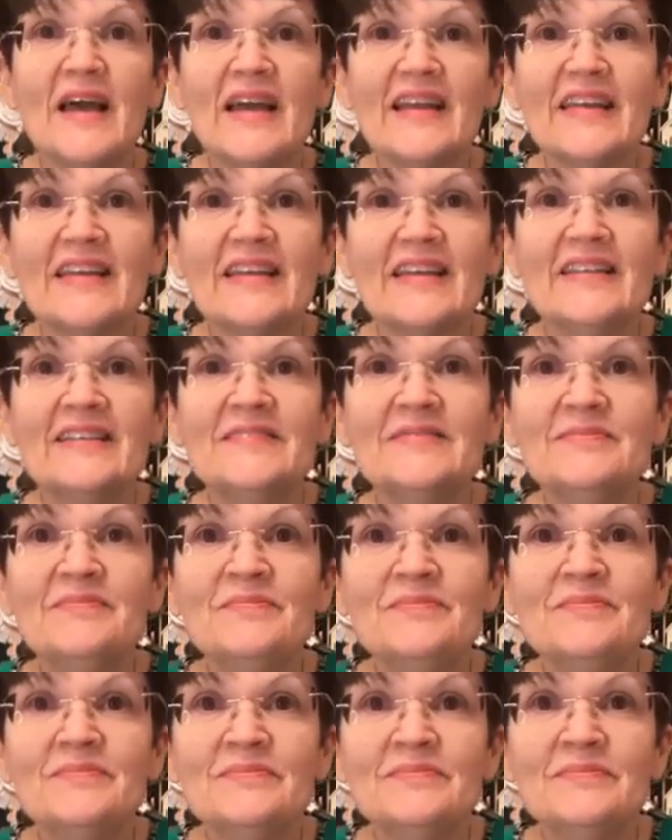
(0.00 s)
Peggy.
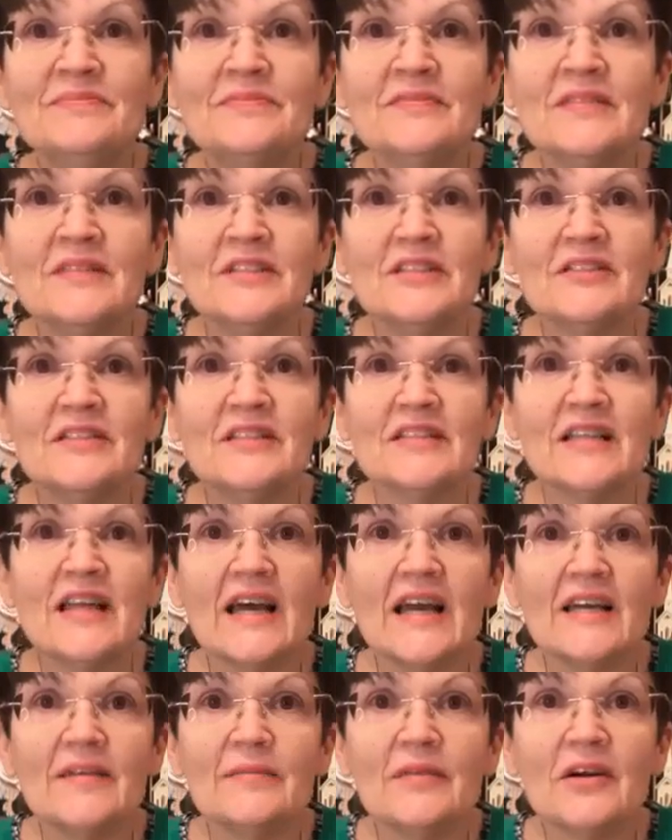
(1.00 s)
You can
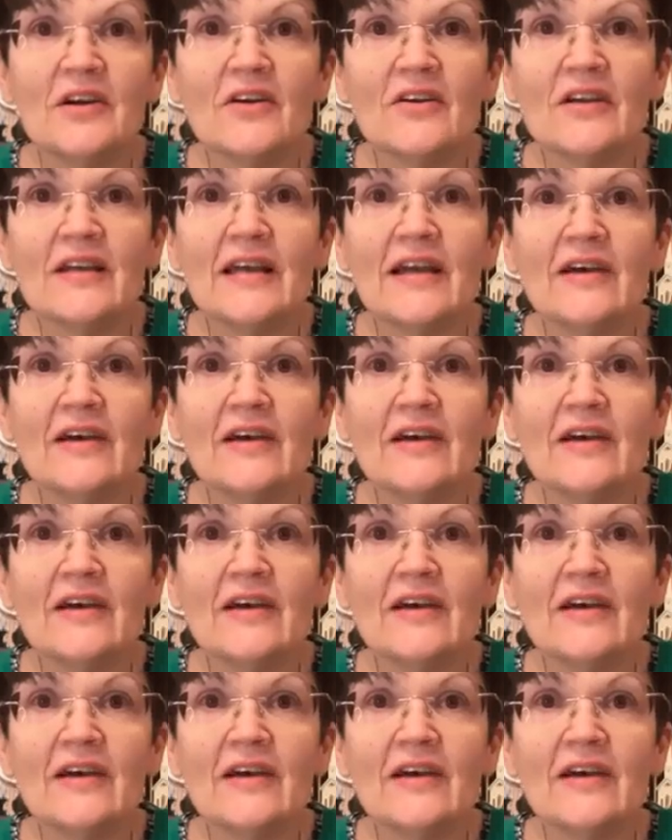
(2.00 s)
name her